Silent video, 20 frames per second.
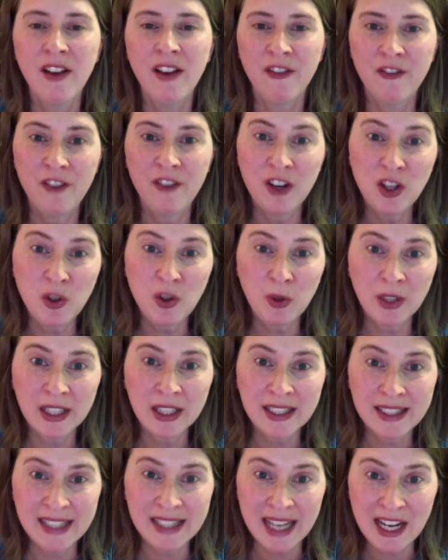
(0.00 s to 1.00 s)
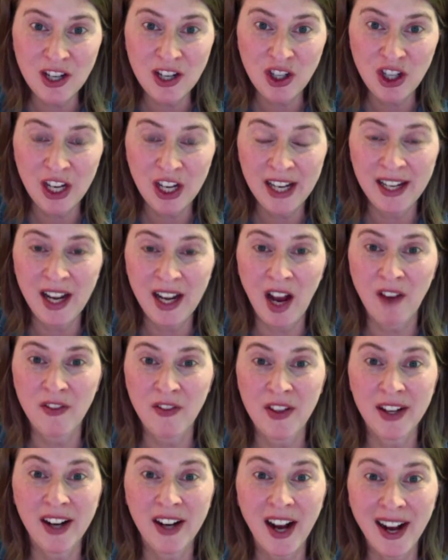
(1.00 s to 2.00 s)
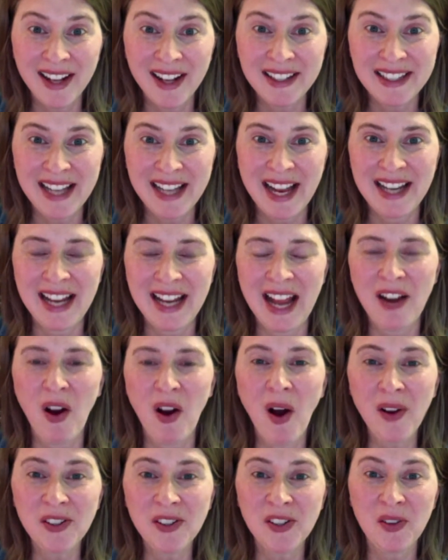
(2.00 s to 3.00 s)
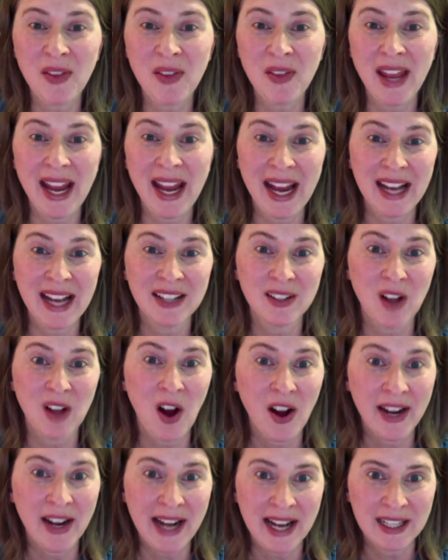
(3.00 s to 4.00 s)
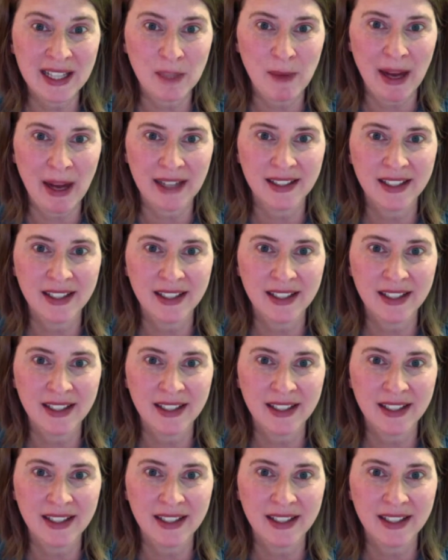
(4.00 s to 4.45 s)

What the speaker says: visualization of the content, and also the hands-on aspect.